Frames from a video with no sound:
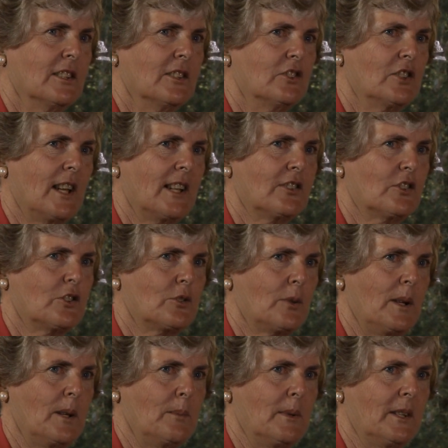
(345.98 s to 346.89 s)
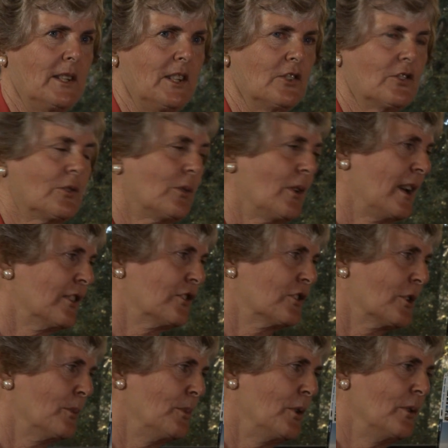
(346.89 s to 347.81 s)
the jet stream and these
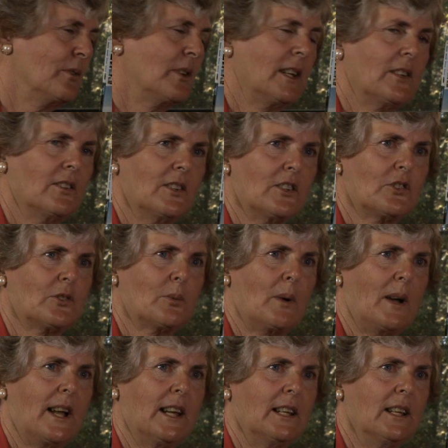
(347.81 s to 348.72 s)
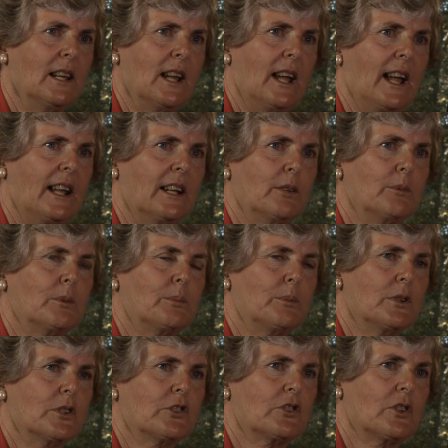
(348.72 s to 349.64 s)
fronts are moving this way, and it
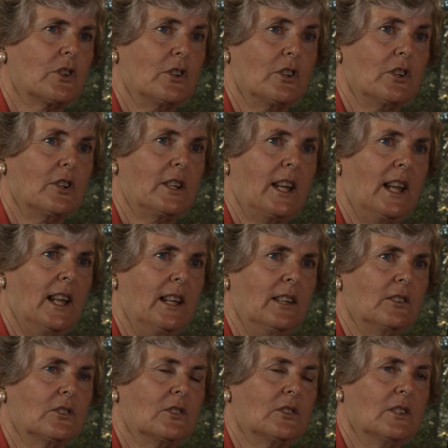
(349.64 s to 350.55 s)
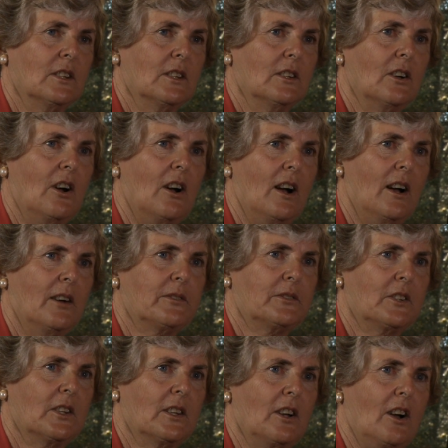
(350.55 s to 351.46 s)
would push the hurricanes
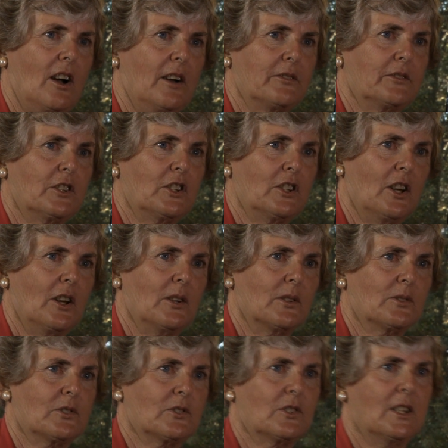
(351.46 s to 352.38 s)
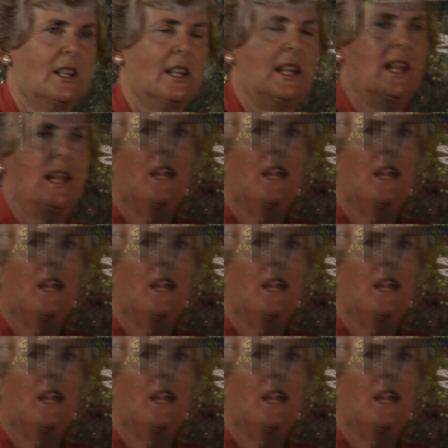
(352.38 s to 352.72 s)
off the coast.